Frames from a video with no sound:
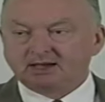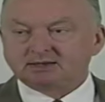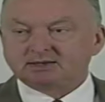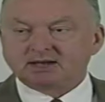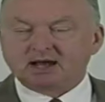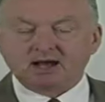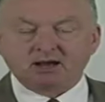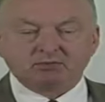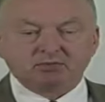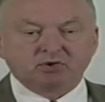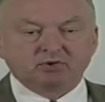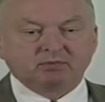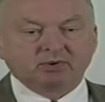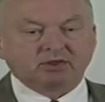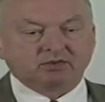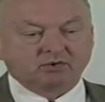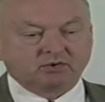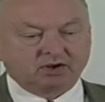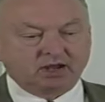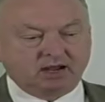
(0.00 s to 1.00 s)
"Tom, your
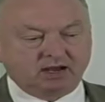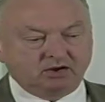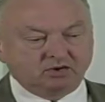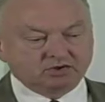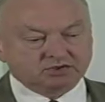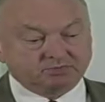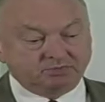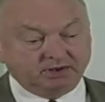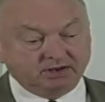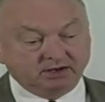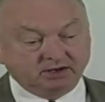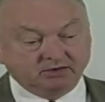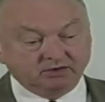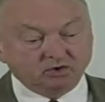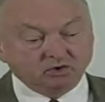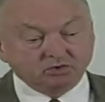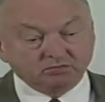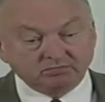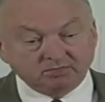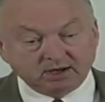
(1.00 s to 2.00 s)
mother and I are spending
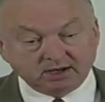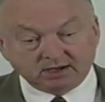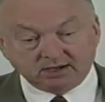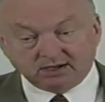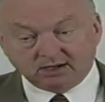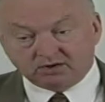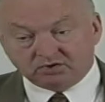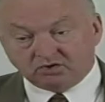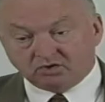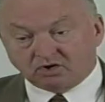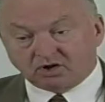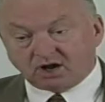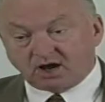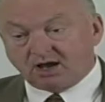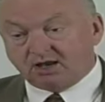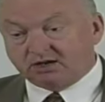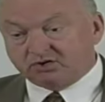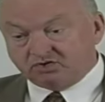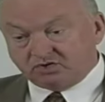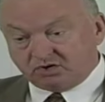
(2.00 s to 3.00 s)
good money on your
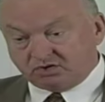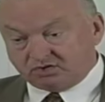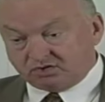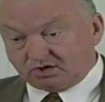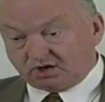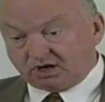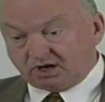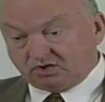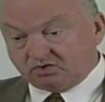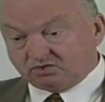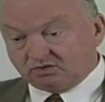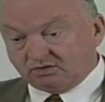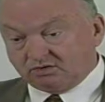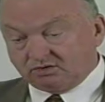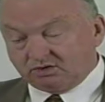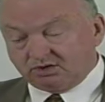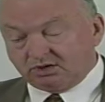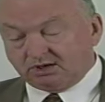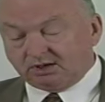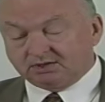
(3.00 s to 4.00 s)
college education."
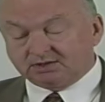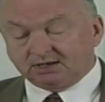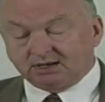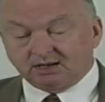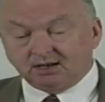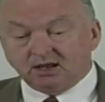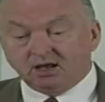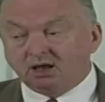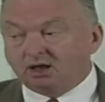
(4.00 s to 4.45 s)
And he said,